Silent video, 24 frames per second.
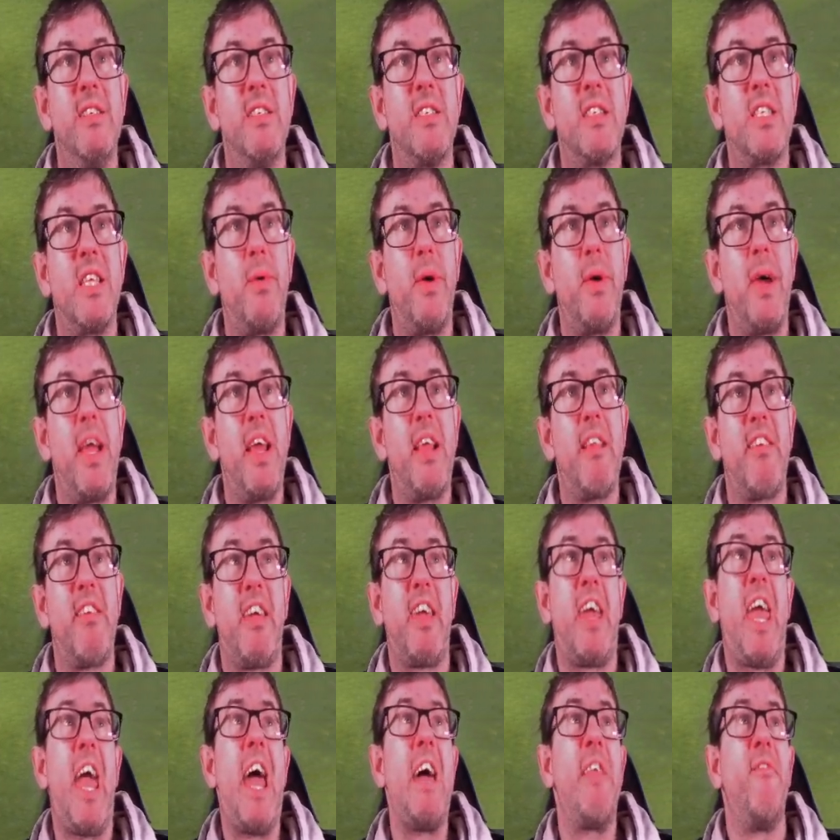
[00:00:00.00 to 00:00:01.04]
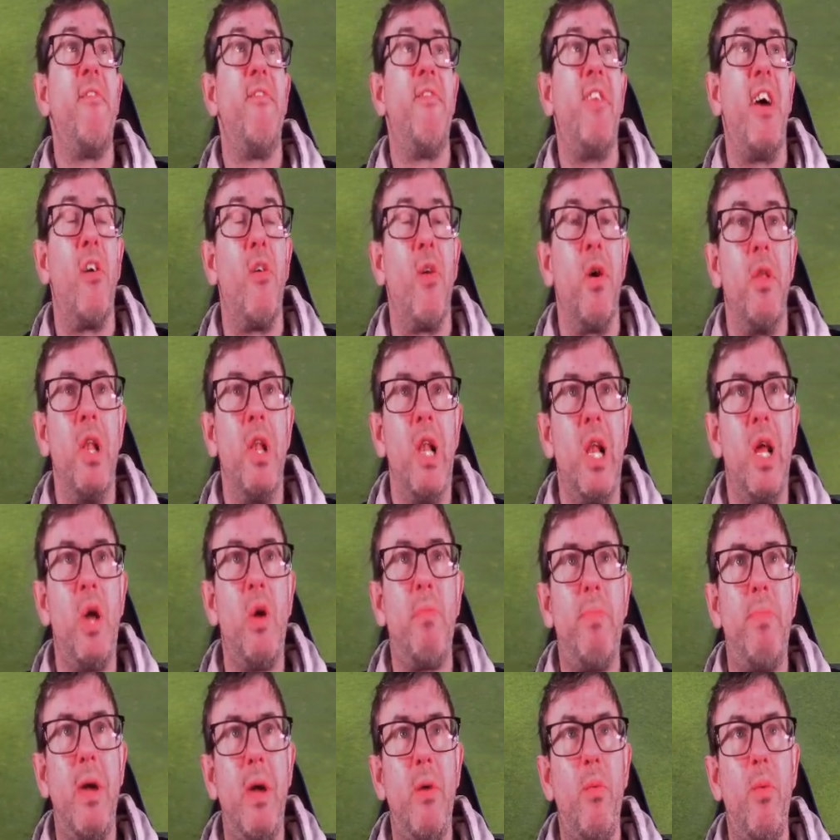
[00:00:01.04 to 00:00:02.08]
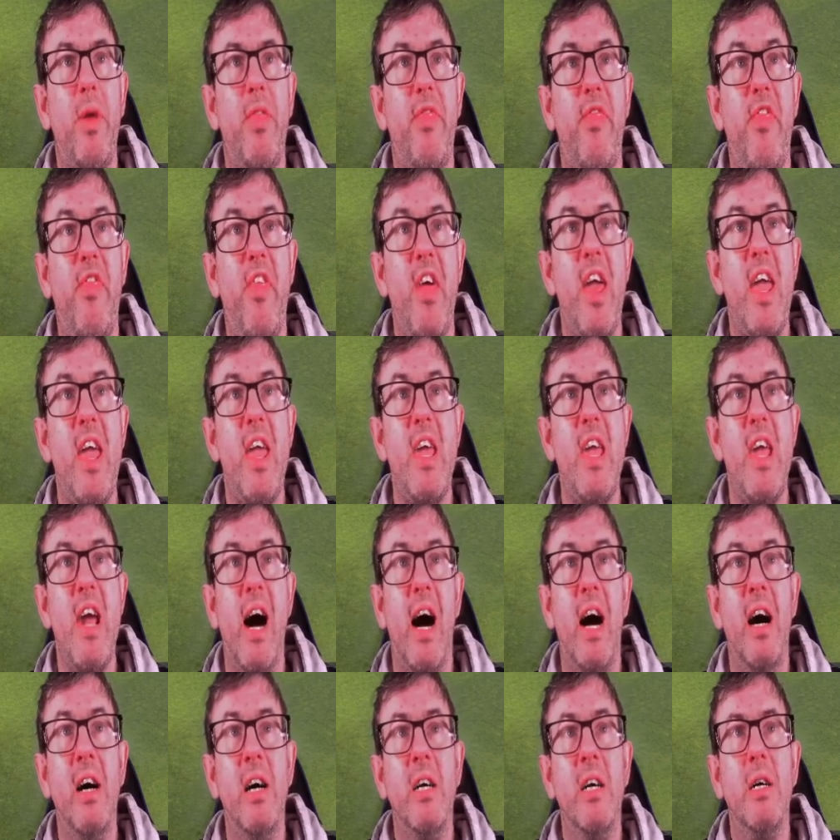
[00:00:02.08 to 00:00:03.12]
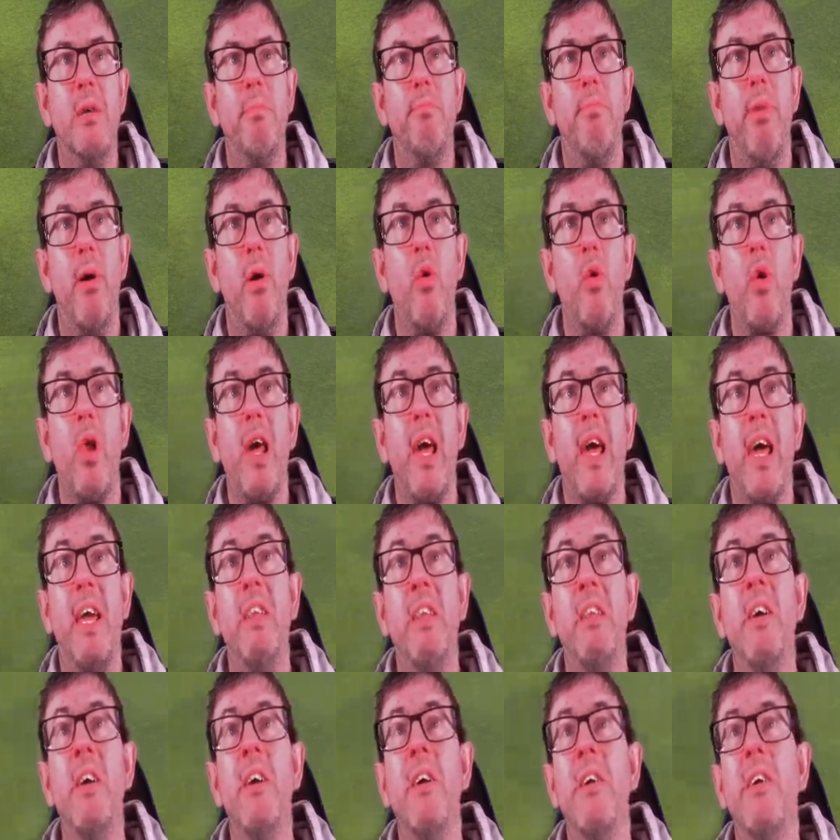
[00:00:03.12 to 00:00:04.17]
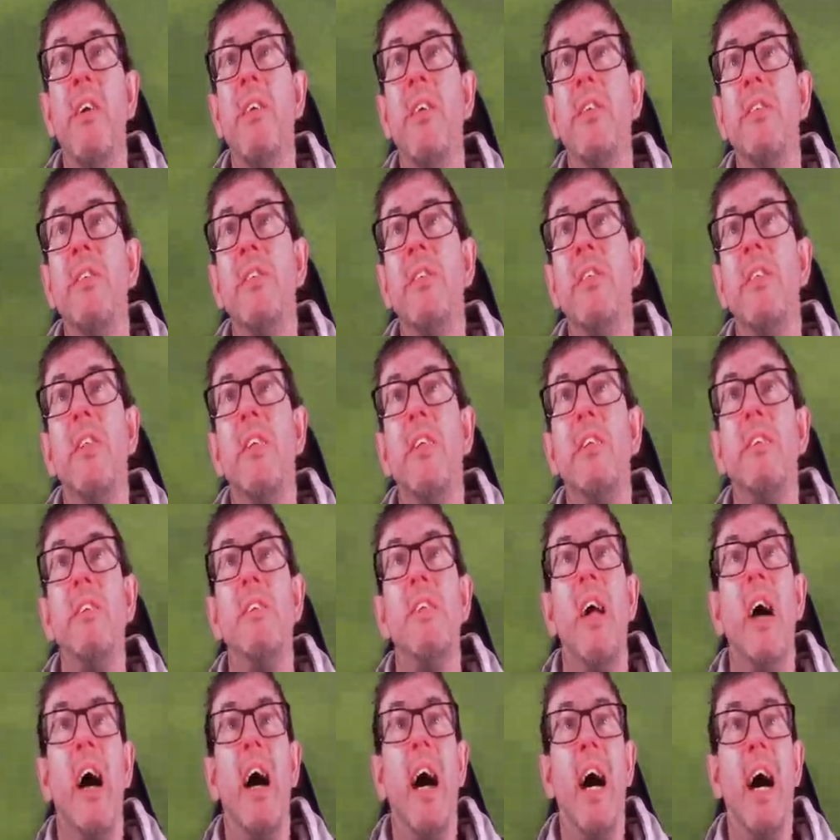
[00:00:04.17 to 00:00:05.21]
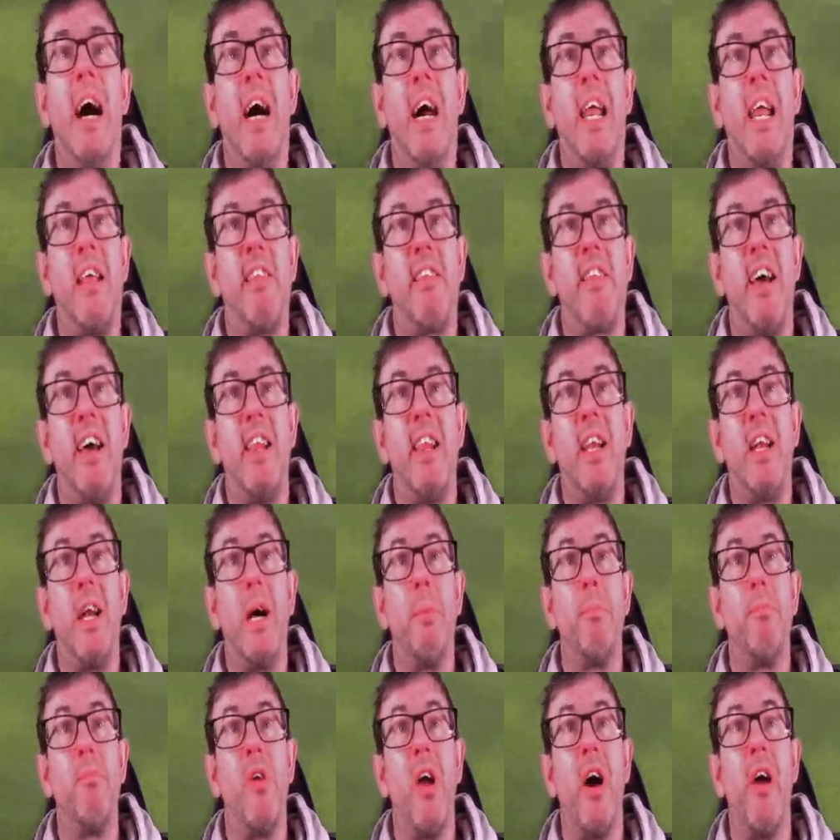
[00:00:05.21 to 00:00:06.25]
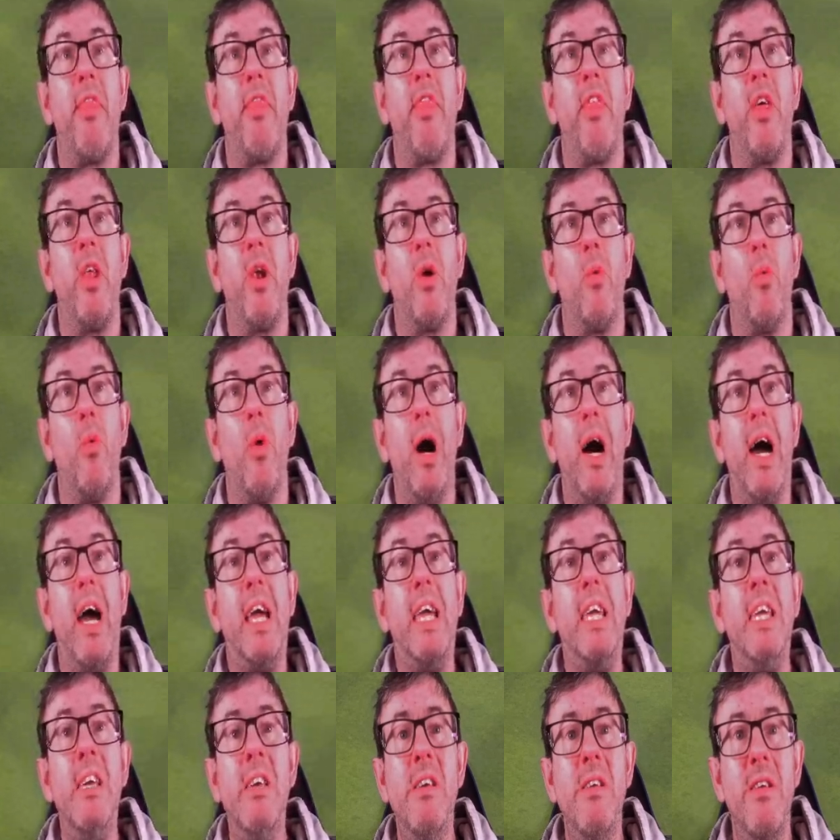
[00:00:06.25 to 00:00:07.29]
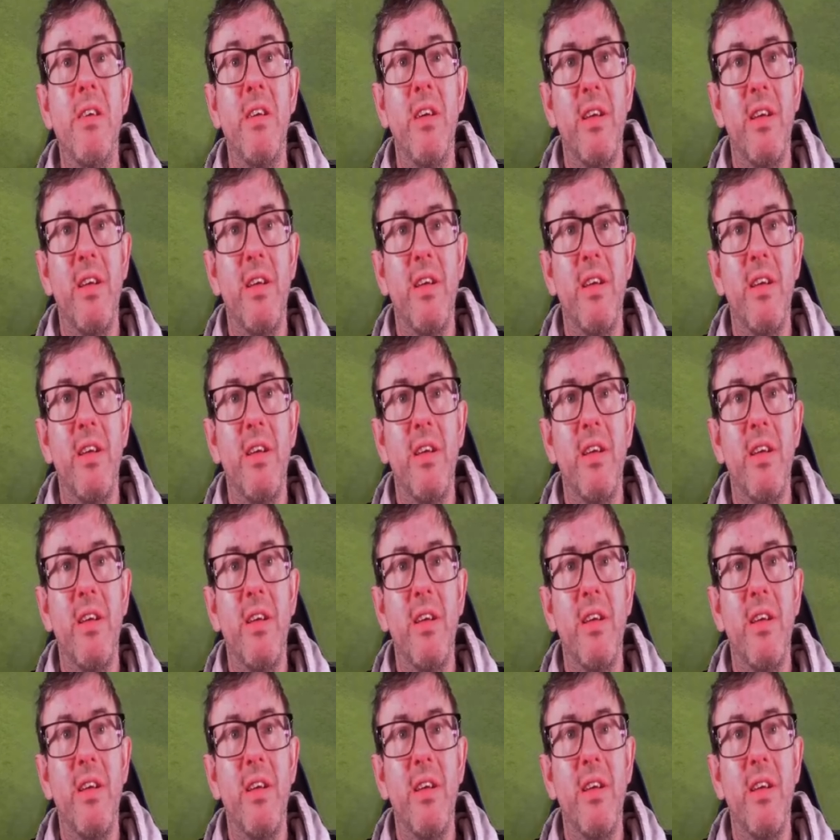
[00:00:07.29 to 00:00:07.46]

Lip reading: So it is again Veron Lupi with the ball in. And it's headed up rather than away.